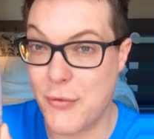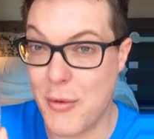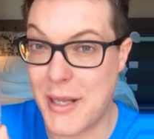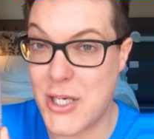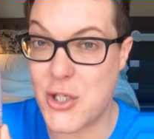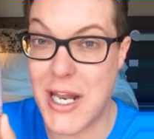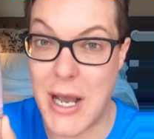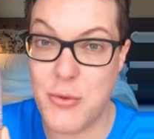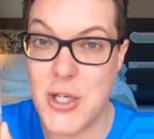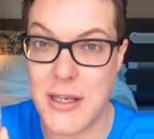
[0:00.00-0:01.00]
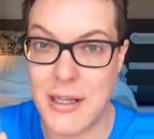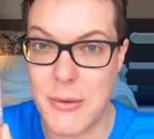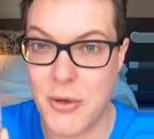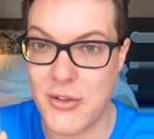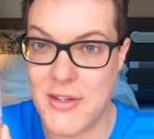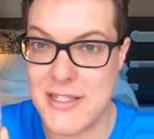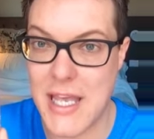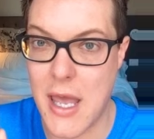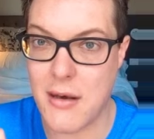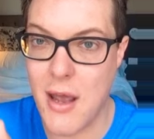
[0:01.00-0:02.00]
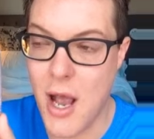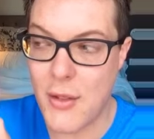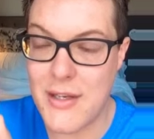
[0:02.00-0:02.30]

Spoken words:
formulation and how gentle it was on the skin.